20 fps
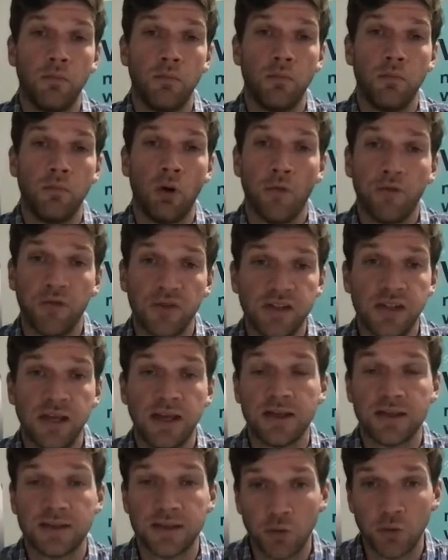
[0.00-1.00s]

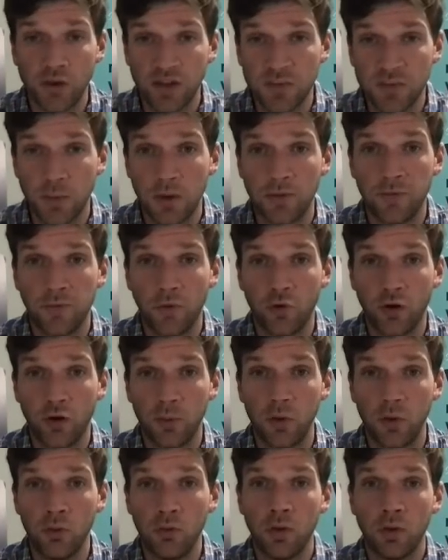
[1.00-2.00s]
Obviously, it still needs to be
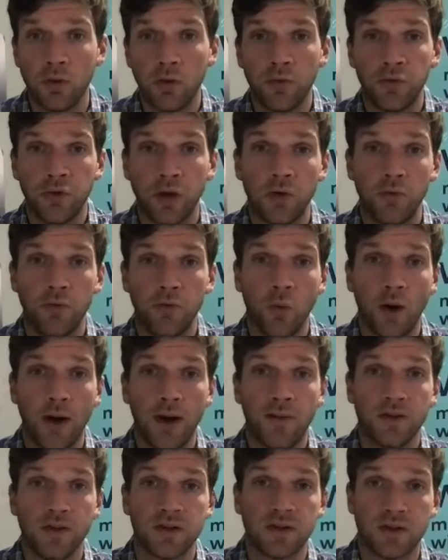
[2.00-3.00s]
affordable. So the
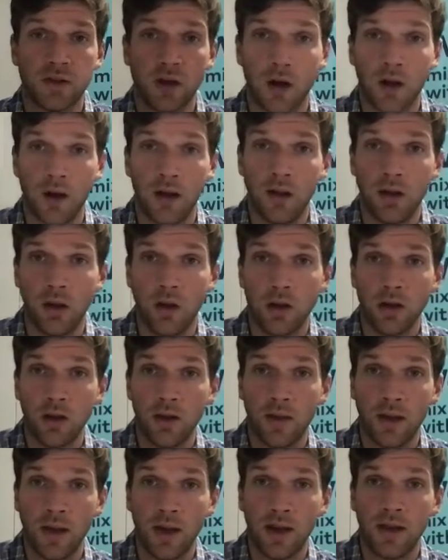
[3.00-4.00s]
way that Starling look
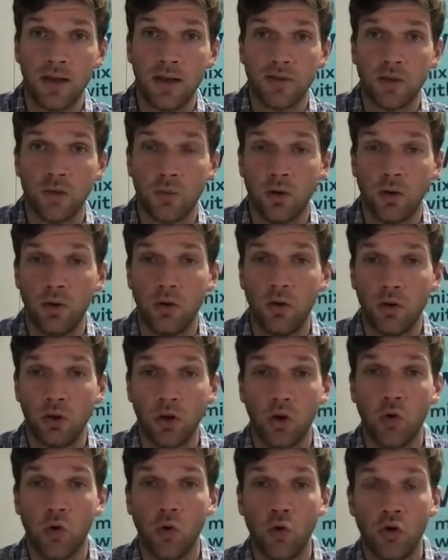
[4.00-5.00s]
at that is that we will look
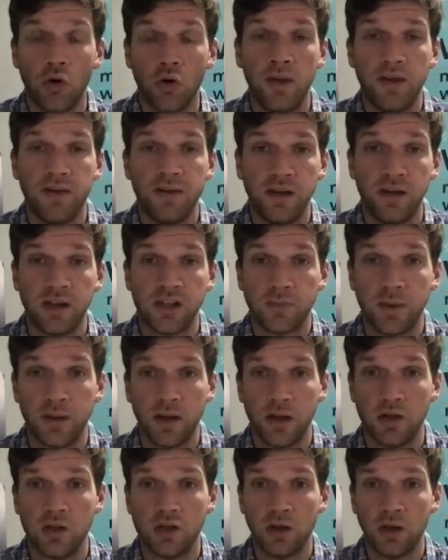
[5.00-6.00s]
at all committed
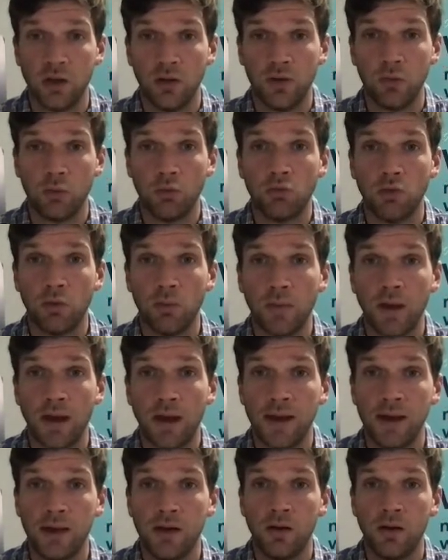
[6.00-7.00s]
expenditure that will
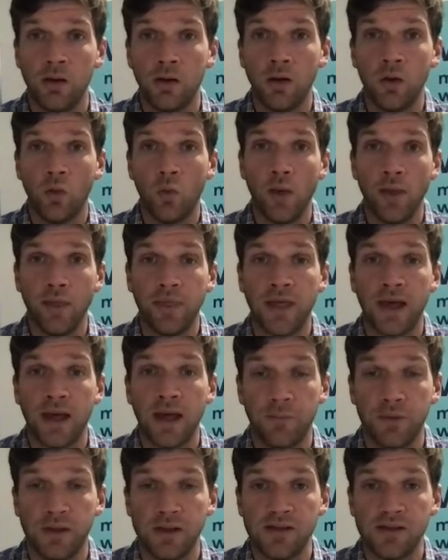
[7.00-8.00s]
remain with
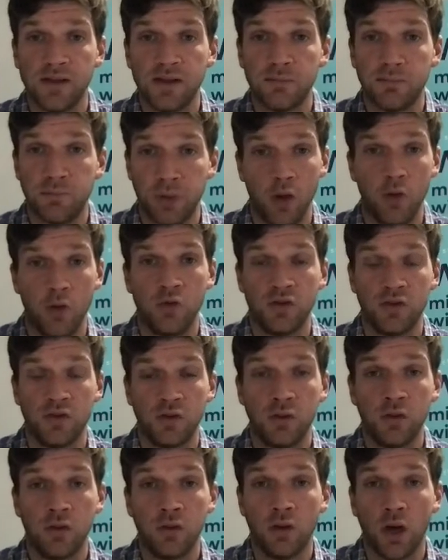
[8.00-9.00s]
that business
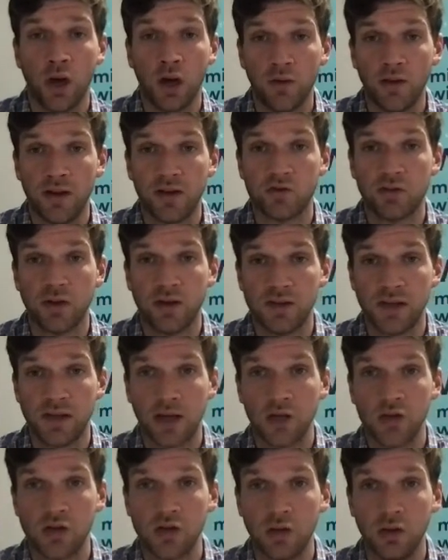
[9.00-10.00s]
post RLS
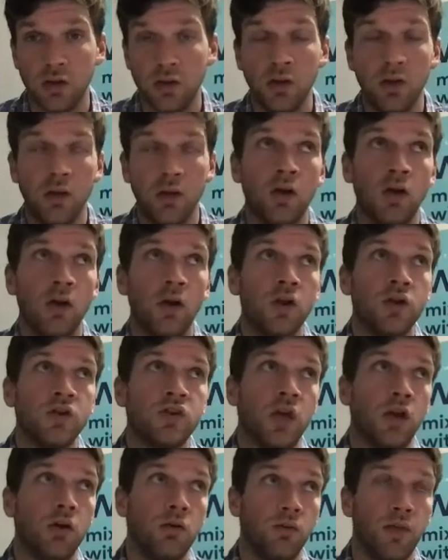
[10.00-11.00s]
transaction.
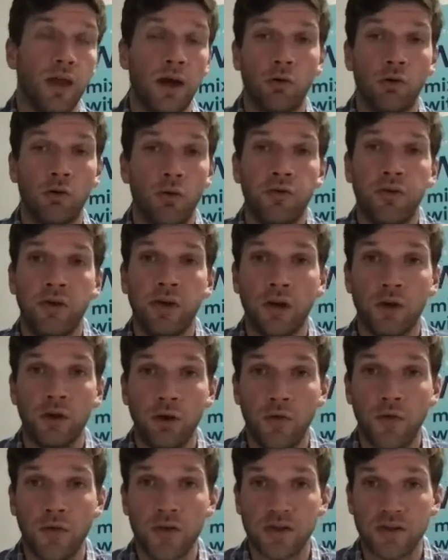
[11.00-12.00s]
So that will also
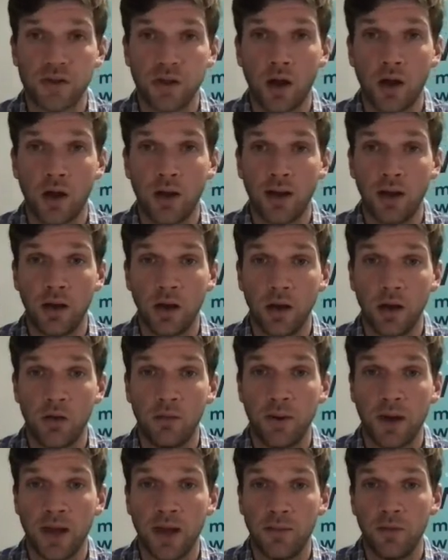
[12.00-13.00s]
include the Starling
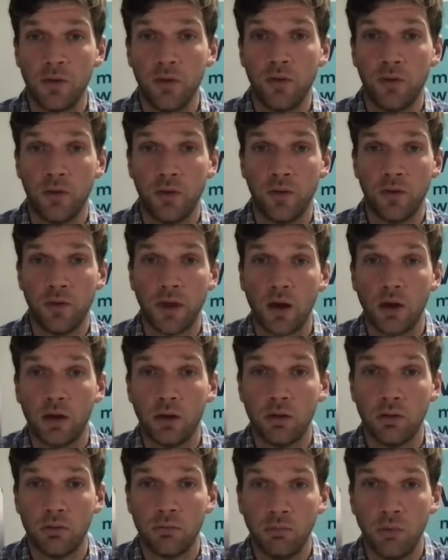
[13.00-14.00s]
loan payment that they
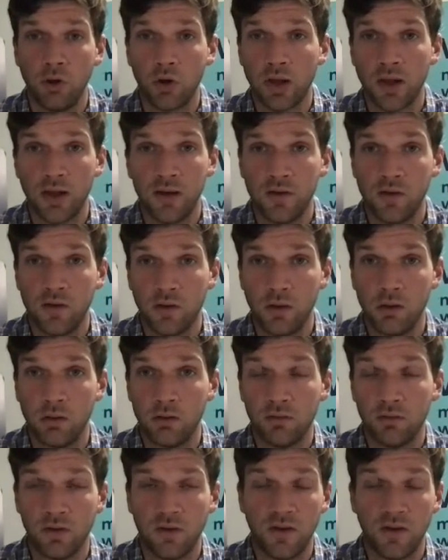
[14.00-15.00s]
are looking
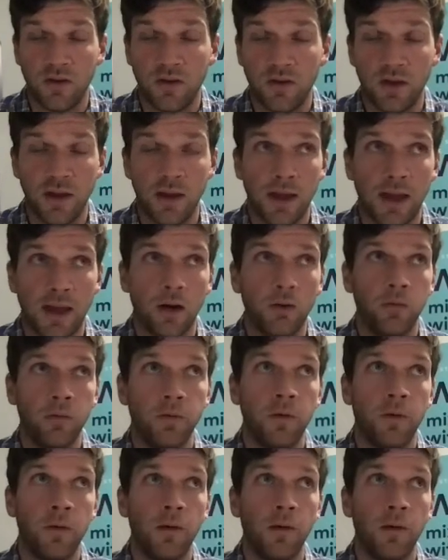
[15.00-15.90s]
to take out.